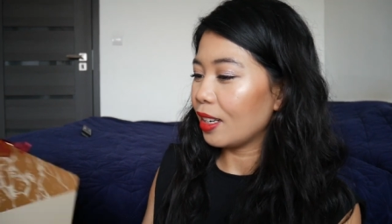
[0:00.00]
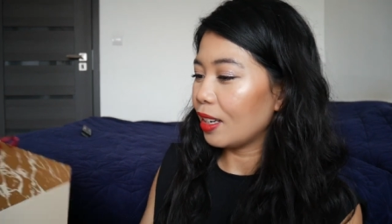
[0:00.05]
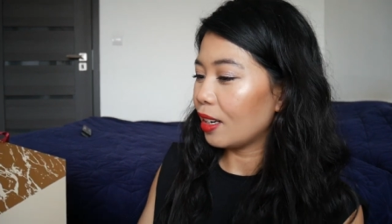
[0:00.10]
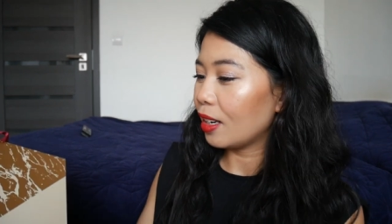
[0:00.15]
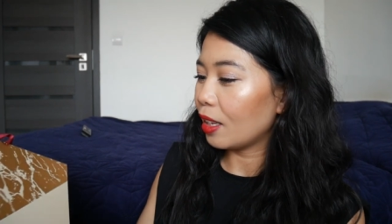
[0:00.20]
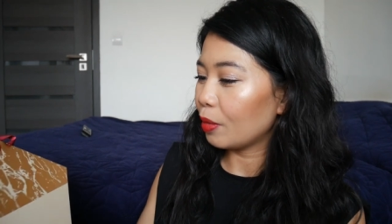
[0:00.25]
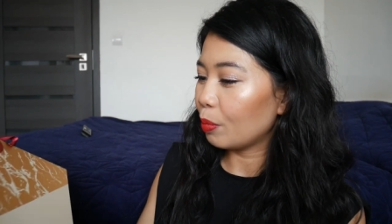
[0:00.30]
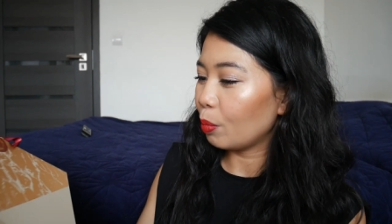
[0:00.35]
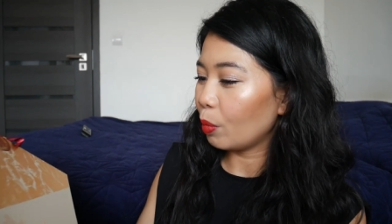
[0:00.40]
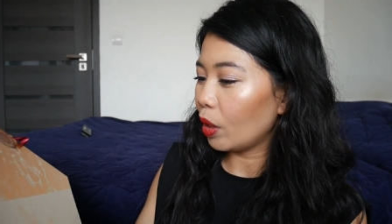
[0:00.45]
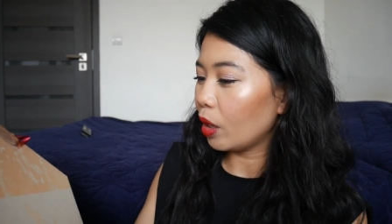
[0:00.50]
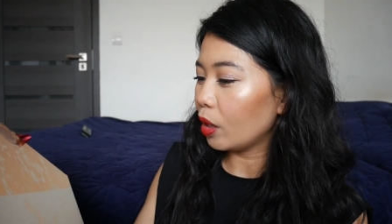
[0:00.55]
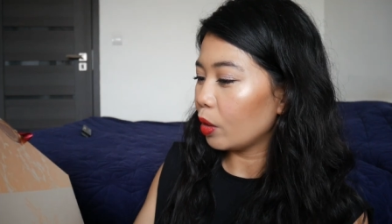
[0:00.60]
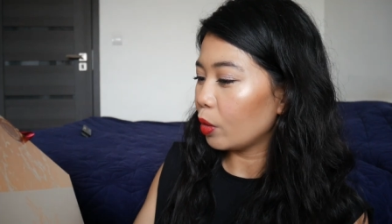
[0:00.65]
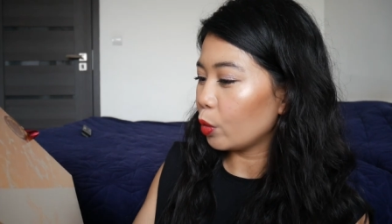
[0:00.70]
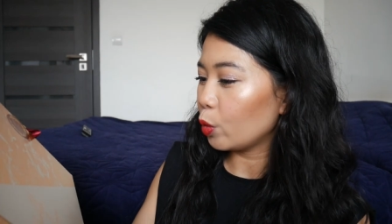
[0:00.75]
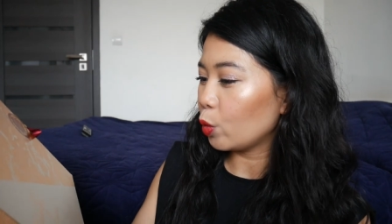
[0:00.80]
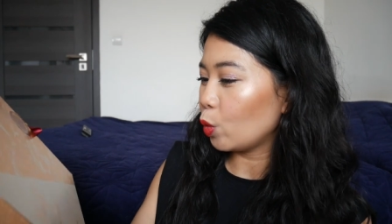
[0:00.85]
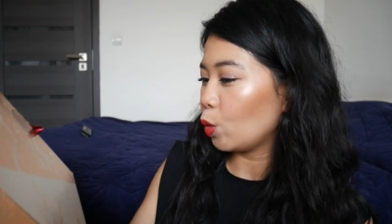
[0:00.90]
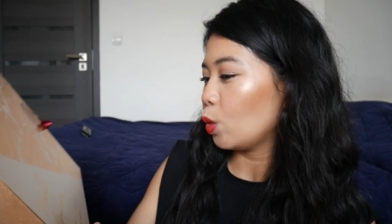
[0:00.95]
let me
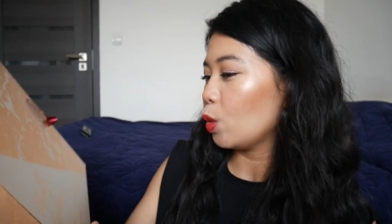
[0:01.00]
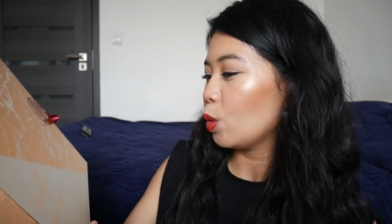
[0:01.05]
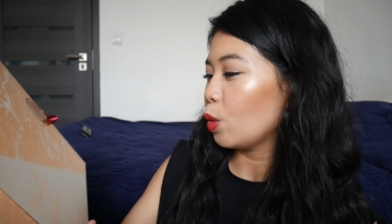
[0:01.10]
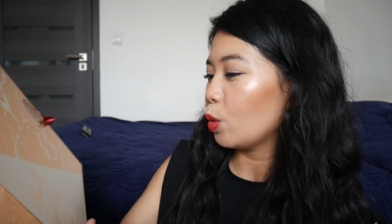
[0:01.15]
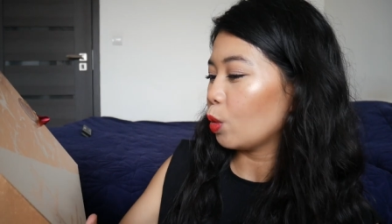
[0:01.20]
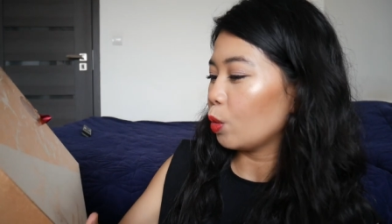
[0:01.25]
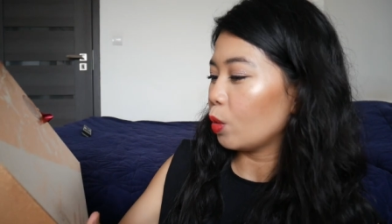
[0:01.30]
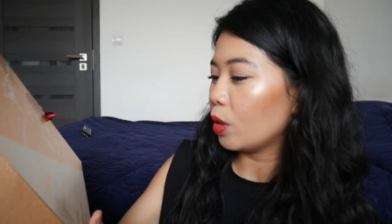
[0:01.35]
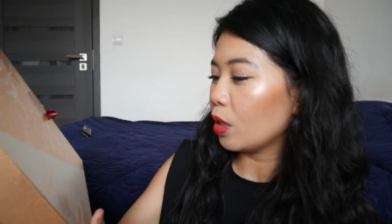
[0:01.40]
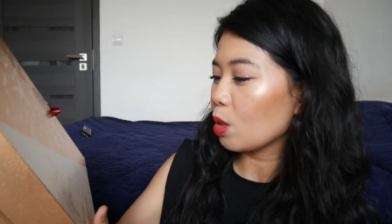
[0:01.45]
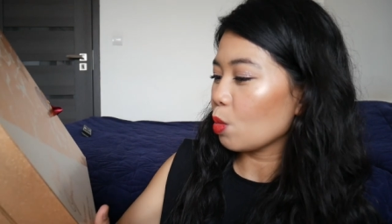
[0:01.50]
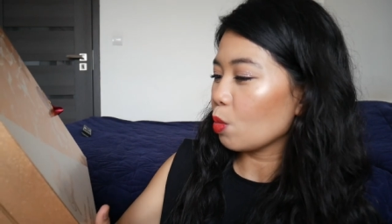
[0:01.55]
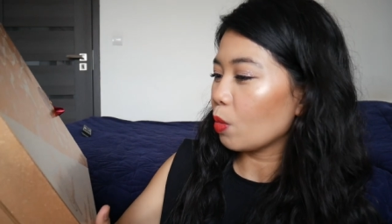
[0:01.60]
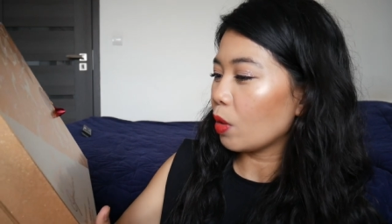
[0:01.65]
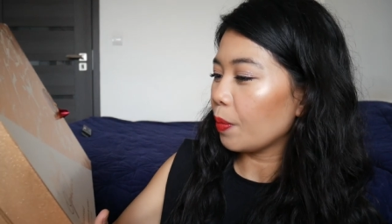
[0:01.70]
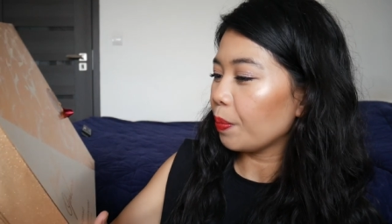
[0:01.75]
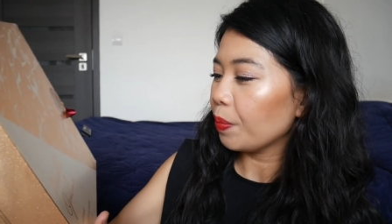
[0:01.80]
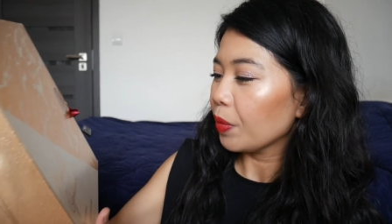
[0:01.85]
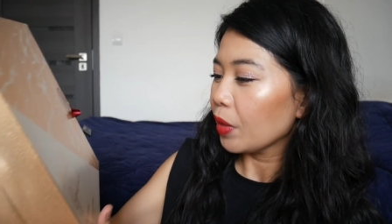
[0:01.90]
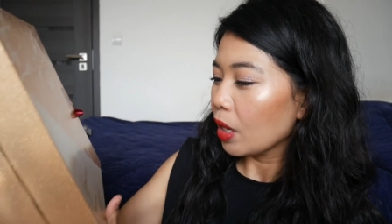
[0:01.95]
introduce you to this
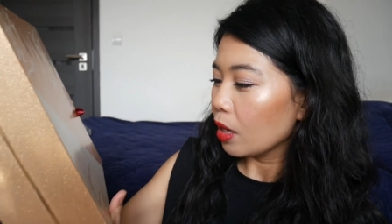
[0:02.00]
one